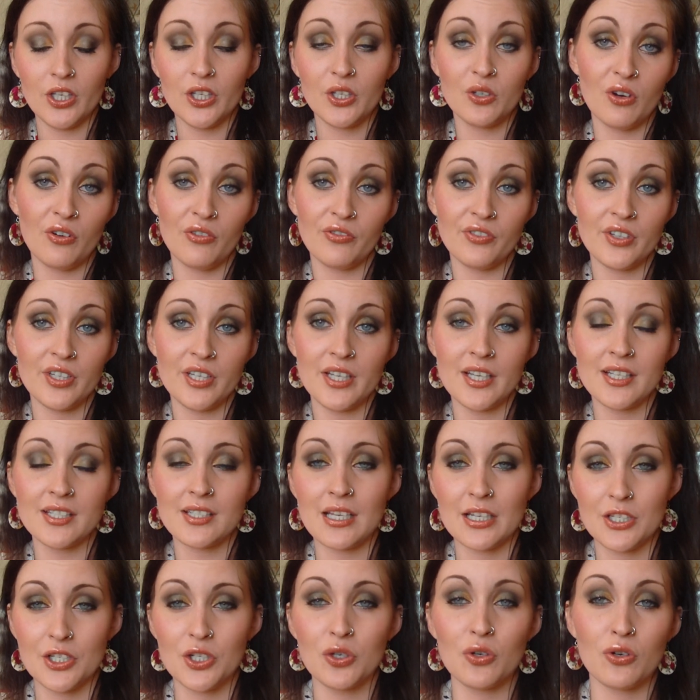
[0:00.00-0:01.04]
like coffee.
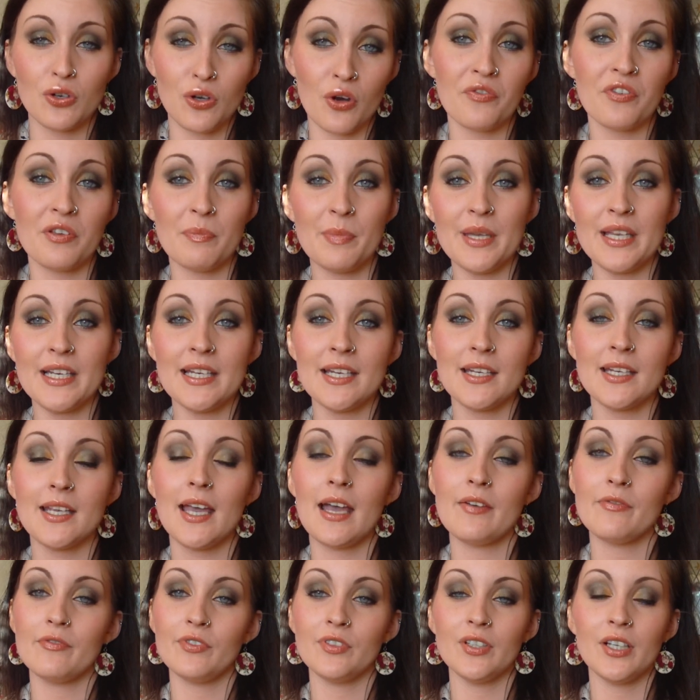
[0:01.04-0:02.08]
It's actually got coffee bean in
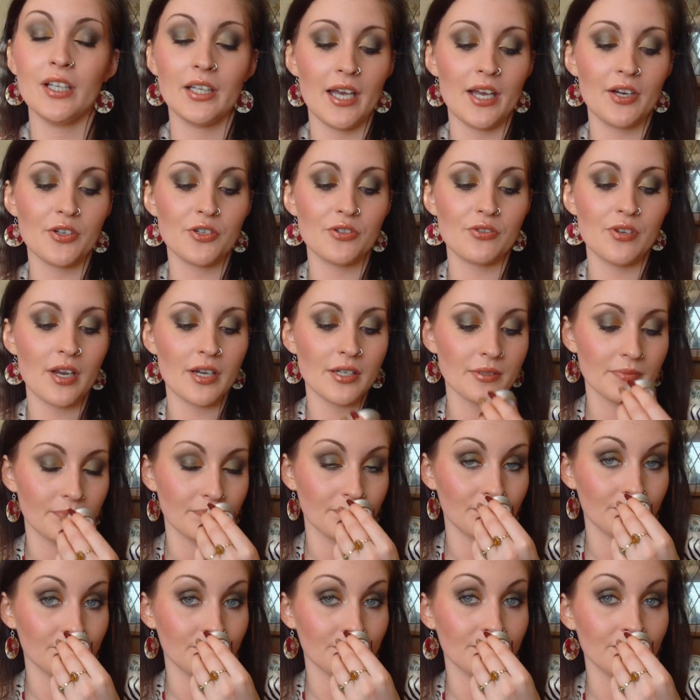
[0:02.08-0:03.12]
it and vanilla extract.
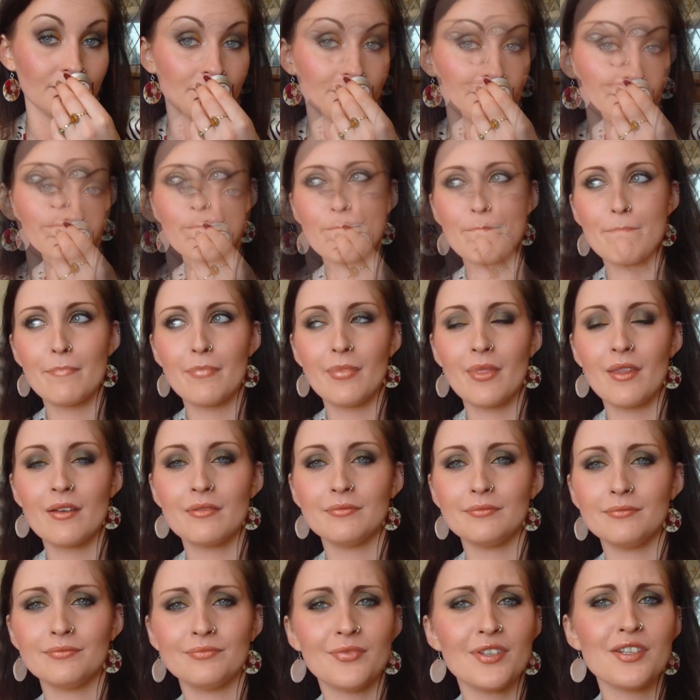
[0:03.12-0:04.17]

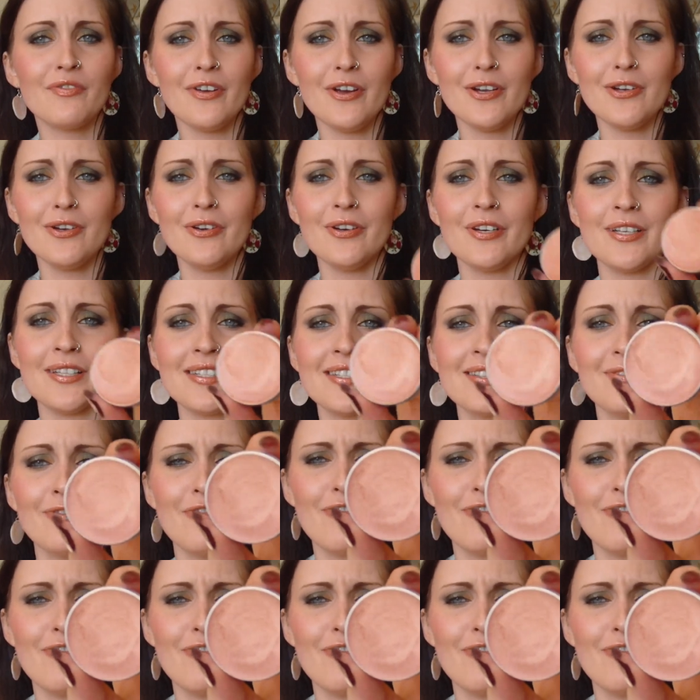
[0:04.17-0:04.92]
It's very nice,